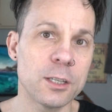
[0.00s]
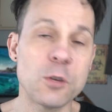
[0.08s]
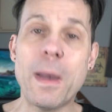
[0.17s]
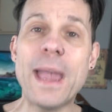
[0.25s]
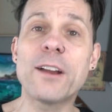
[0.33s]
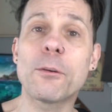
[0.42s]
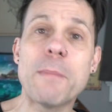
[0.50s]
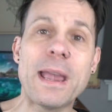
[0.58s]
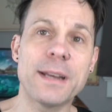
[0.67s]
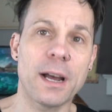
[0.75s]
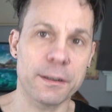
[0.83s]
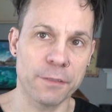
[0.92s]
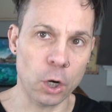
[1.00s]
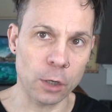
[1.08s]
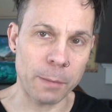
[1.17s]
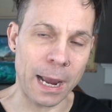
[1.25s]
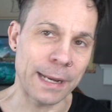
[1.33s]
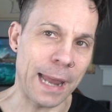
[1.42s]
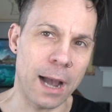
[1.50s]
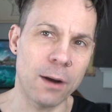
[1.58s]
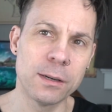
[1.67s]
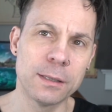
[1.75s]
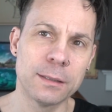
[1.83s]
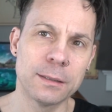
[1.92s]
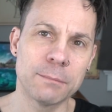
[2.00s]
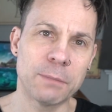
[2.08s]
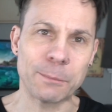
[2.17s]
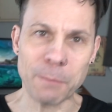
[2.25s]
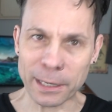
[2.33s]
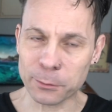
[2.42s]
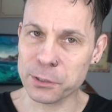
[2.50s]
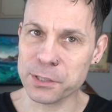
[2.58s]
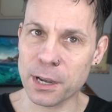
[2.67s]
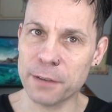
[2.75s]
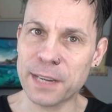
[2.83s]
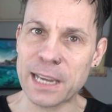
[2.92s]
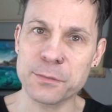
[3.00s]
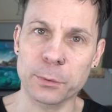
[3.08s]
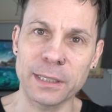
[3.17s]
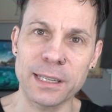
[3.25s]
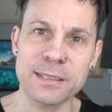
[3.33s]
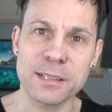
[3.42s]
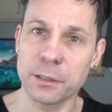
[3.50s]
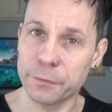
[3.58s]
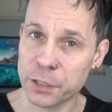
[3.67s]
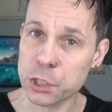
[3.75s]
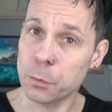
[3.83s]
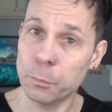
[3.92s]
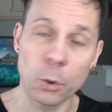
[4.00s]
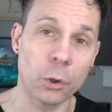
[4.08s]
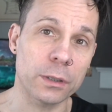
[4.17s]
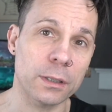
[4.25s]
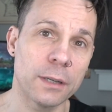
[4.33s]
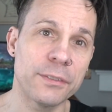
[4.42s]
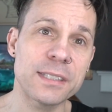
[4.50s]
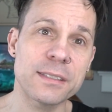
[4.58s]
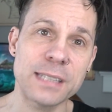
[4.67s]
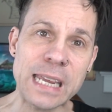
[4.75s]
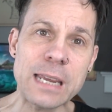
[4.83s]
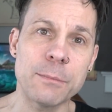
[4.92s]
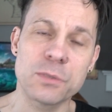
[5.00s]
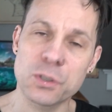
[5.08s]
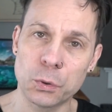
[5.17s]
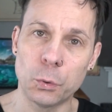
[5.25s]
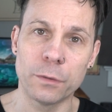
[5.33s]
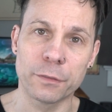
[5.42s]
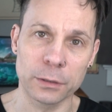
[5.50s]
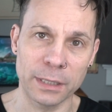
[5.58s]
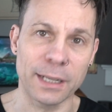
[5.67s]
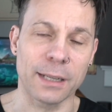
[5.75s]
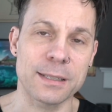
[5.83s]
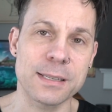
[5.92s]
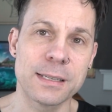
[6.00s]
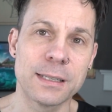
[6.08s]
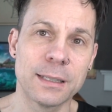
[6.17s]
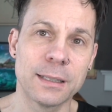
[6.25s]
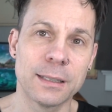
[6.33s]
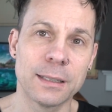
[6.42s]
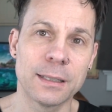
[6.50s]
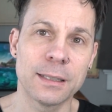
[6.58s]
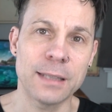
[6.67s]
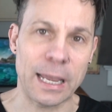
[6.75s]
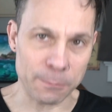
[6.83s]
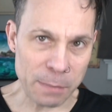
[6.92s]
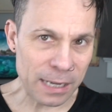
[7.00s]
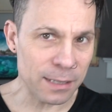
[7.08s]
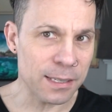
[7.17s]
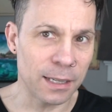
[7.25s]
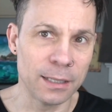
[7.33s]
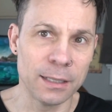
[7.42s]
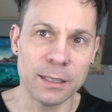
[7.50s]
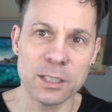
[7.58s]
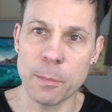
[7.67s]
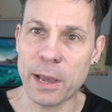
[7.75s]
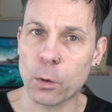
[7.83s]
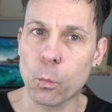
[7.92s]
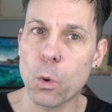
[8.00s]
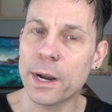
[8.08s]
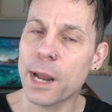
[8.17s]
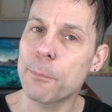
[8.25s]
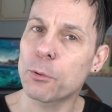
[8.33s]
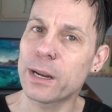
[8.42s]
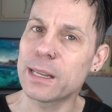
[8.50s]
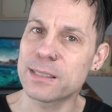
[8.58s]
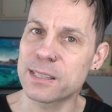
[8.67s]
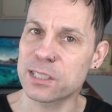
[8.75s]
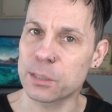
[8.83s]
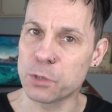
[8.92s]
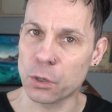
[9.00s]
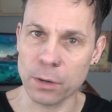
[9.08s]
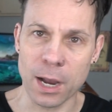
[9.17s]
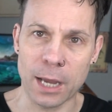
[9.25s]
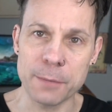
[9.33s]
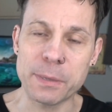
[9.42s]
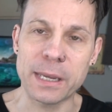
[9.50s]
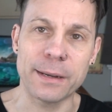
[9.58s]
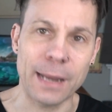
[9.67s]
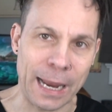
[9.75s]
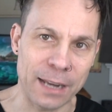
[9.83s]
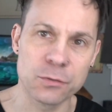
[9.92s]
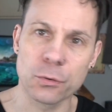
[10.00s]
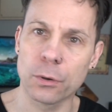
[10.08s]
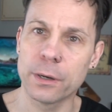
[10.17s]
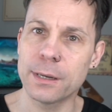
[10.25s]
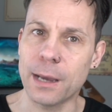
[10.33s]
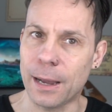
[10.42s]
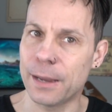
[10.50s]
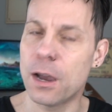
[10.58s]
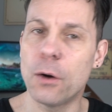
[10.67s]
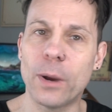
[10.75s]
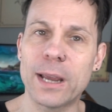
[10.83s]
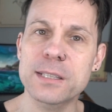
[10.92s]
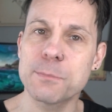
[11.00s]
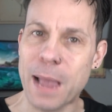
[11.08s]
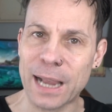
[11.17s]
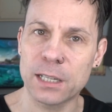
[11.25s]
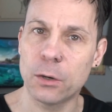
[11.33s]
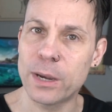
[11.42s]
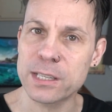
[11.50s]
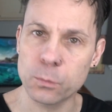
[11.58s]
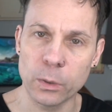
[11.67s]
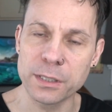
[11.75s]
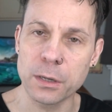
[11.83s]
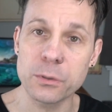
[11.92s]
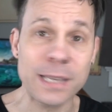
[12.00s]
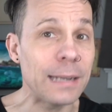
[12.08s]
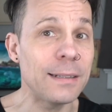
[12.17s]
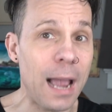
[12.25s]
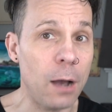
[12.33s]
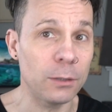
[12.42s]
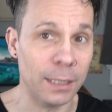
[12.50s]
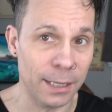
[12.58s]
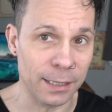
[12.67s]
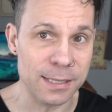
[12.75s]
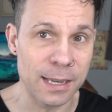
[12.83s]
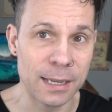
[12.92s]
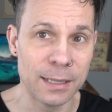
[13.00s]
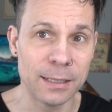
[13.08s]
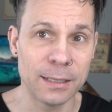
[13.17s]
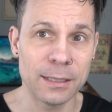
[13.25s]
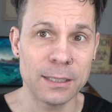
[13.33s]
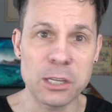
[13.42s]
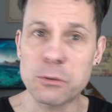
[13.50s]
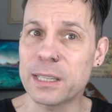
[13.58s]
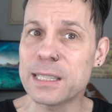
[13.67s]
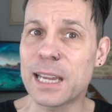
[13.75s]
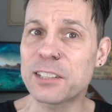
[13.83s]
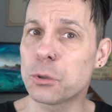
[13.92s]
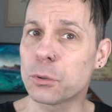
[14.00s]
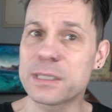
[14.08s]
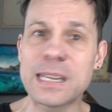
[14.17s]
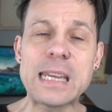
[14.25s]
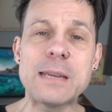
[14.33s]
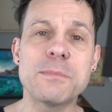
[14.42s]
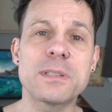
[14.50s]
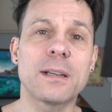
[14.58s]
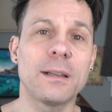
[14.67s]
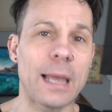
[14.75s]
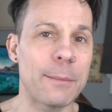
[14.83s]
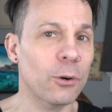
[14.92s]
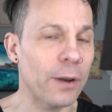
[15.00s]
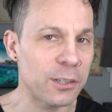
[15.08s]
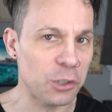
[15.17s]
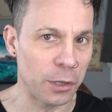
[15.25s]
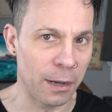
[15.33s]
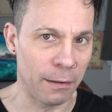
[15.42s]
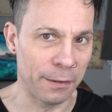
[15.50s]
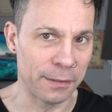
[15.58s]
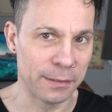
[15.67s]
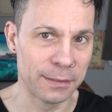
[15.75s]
You may or may not have heard by now, but Microsoft has released an official port of its Teams tool for Linux. That means no matter what operating system you're on, be it Android, iOS, macOS, Windows, and now Linux, you can get your Teams collaboration on.